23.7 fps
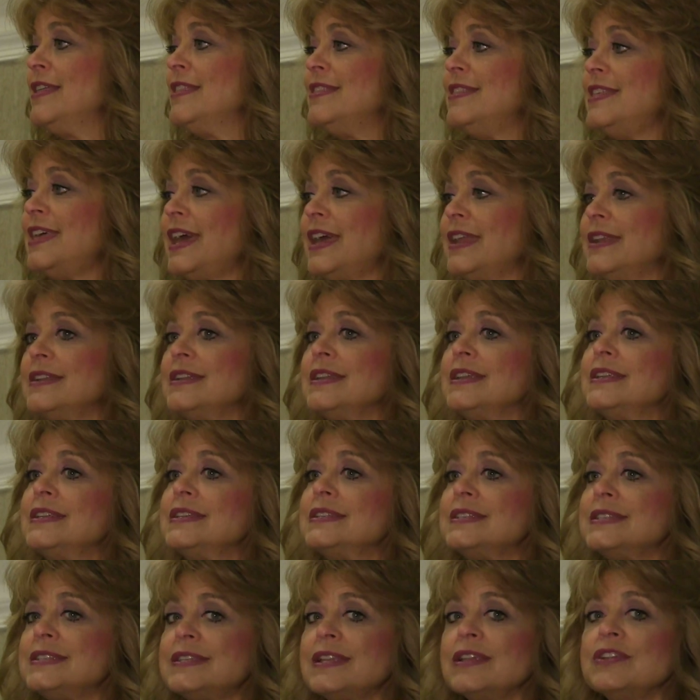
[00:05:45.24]
that
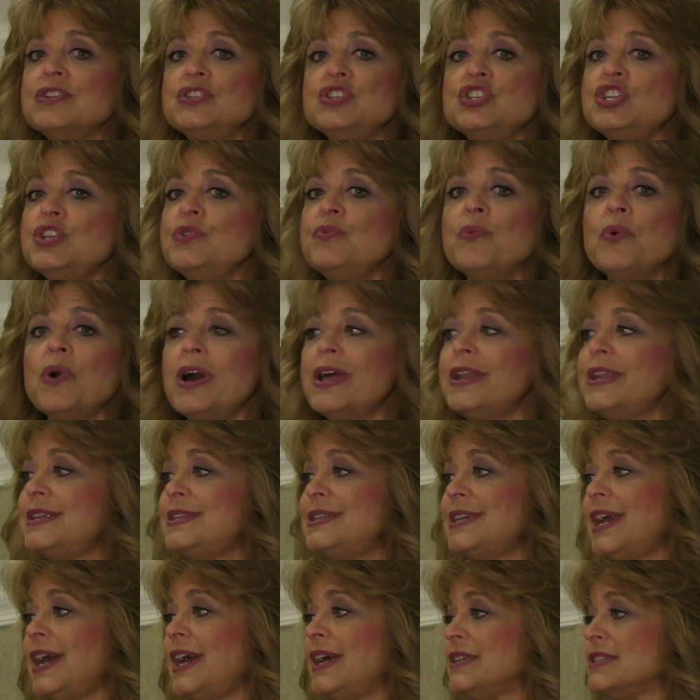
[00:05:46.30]
she wanted
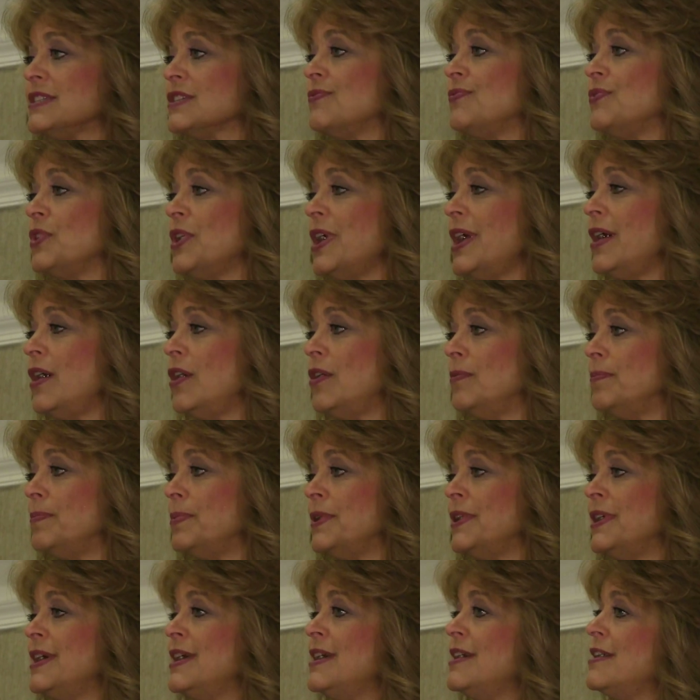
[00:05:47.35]
to ask for help,
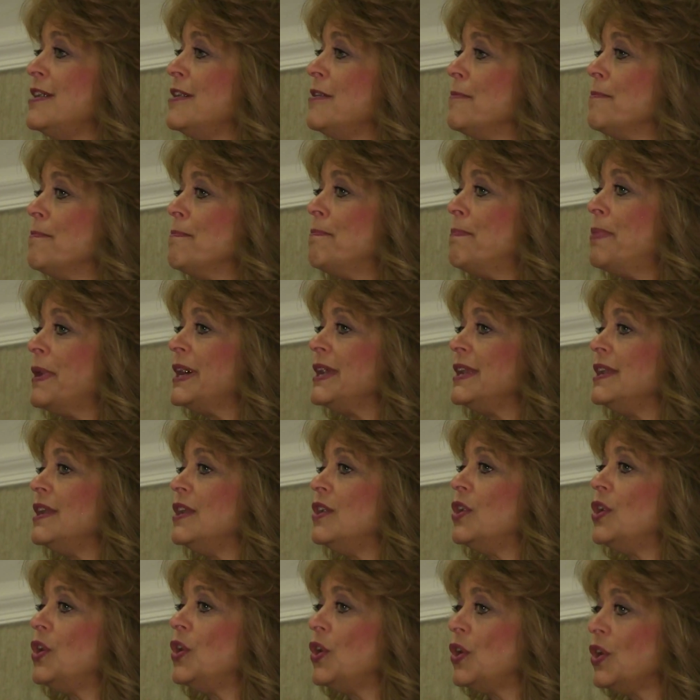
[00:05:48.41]
but
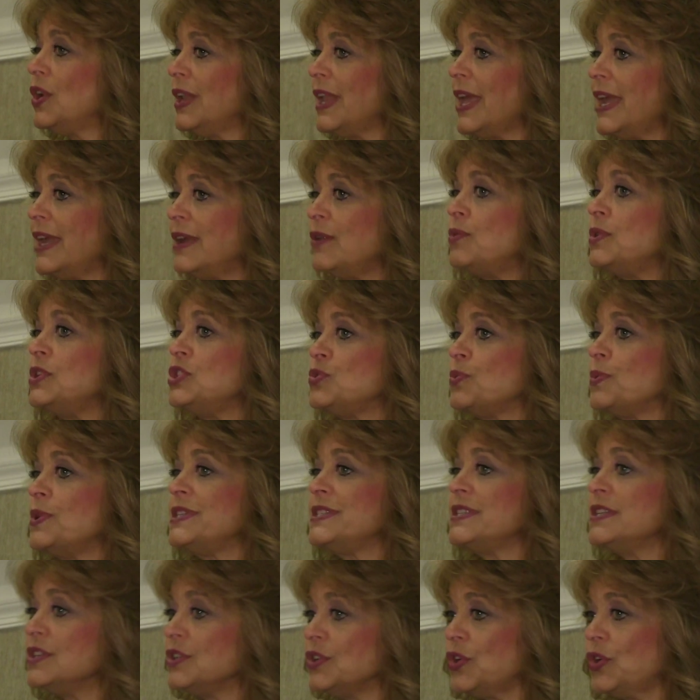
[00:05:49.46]
her language
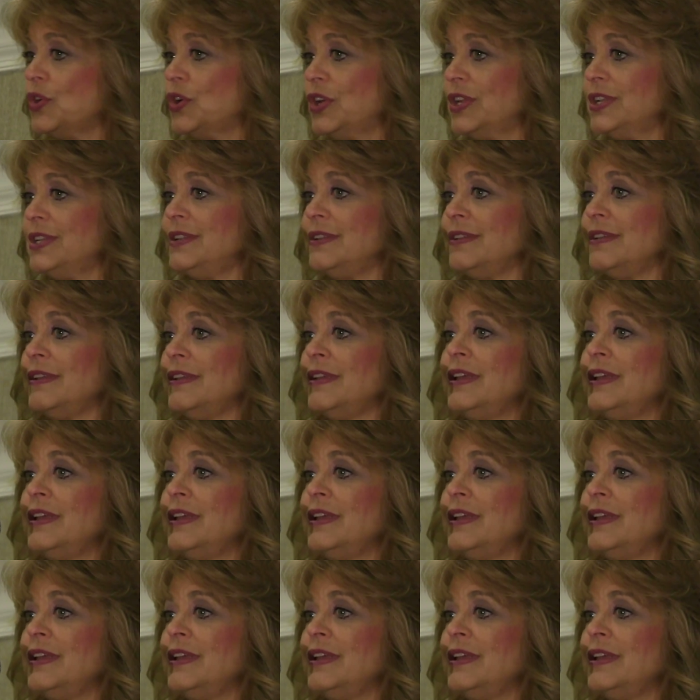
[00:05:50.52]
wasn't good.